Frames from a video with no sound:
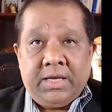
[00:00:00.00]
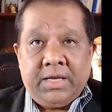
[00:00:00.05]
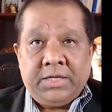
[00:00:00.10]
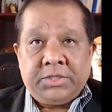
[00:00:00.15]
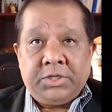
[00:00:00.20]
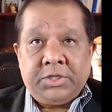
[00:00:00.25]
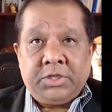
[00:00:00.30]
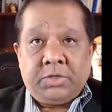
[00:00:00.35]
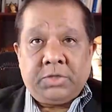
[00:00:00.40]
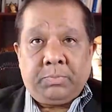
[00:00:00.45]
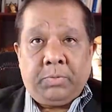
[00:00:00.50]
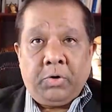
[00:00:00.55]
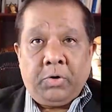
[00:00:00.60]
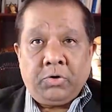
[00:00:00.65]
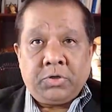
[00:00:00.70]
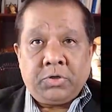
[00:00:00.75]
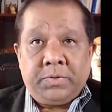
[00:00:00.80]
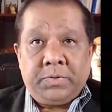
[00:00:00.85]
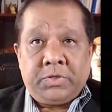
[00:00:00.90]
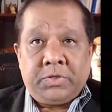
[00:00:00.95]
is
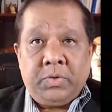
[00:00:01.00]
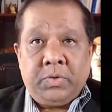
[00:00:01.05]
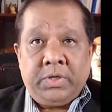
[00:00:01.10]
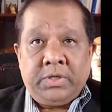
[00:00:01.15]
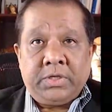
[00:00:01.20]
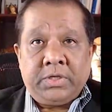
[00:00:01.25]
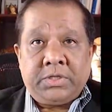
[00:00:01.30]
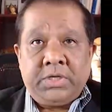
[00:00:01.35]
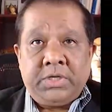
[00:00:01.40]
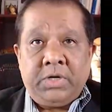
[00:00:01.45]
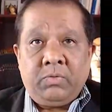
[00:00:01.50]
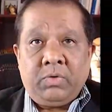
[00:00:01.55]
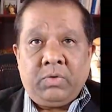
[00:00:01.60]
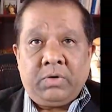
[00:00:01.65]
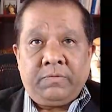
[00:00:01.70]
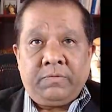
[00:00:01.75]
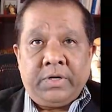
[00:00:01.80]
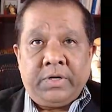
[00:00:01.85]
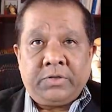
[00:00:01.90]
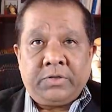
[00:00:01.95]
interposed between the
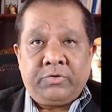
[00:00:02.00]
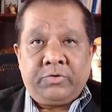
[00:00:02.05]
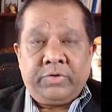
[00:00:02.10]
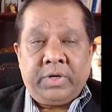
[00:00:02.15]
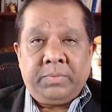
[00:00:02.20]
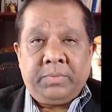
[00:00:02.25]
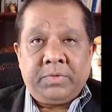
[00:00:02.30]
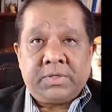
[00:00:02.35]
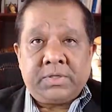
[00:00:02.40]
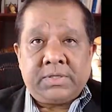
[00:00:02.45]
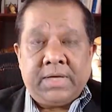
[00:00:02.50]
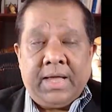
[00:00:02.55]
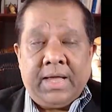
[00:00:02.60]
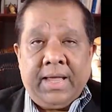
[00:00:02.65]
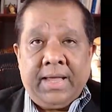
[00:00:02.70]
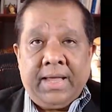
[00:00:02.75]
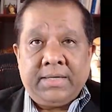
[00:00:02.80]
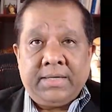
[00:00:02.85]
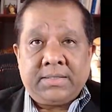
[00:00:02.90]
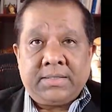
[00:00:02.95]
T1 ventral ramus
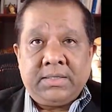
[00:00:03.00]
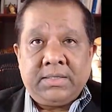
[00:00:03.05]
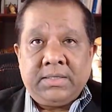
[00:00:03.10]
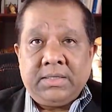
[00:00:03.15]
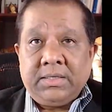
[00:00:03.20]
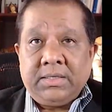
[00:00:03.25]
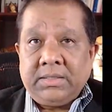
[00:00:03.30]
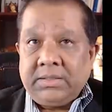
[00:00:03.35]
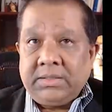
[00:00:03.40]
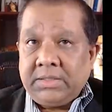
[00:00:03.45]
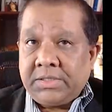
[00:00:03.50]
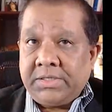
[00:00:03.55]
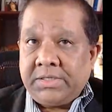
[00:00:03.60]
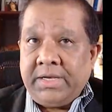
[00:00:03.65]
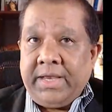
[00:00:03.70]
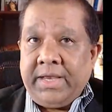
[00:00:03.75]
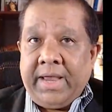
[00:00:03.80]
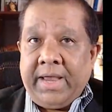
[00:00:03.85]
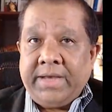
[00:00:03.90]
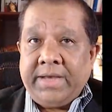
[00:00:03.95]
and the
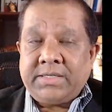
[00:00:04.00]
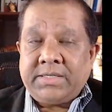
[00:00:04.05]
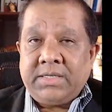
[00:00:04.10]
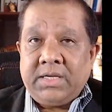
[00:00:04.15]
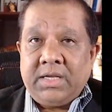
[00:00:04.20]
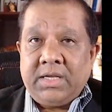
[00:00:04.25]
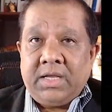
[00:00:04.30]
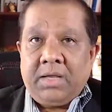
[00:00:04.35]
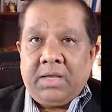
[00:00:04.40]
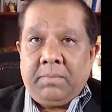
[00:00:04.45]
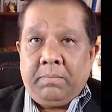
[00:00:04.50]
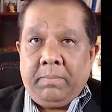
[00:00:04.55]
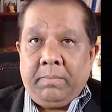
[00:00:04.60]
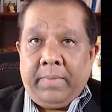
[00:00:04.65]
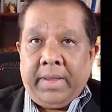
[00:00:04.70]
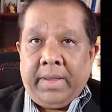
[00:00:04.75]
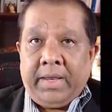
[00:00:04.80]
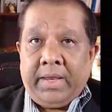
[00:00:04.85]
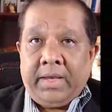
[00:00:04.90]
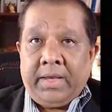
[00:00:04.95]
C8
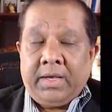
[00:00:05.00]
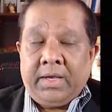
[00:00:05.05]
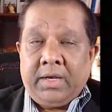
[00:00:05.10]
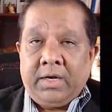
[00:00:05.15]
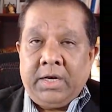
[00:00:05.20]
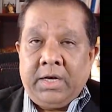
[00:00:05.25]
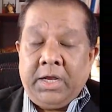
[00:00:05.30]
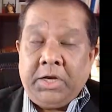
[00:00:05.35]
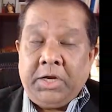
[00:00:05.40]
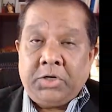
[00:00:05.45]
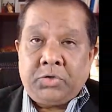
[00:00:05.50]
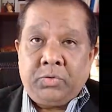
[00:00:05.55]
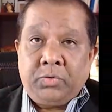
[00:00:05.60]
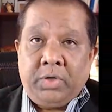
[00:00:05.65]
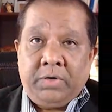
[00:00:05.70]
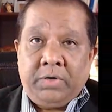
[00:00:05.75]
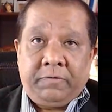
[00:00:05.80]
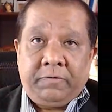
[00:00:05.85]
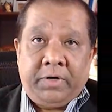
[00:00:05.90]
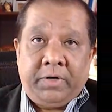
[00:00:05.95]
may lead to
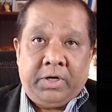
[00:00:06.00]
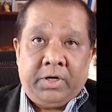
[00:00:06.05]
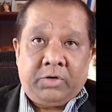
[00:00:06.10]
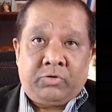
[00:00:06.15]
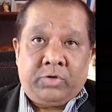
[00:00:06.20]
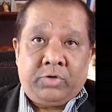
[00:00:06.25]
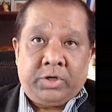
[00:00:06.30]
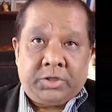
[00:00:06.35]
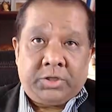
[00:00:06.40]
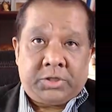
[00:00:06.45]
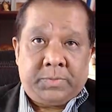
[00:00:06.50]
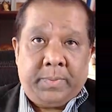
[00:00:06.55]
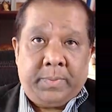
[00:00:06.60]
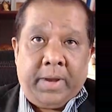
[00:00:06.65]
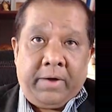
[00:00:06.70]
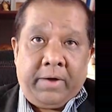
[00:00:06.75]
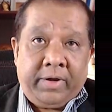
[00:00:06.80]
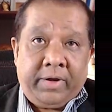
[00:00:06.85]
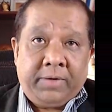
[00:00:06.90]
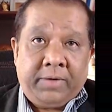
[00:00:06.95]
inferior trunk
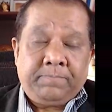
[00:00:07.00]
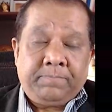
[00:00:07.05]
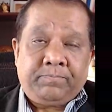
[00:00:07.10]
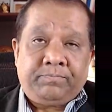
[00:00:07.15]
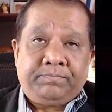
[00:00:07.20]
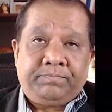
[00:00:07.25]
sparing.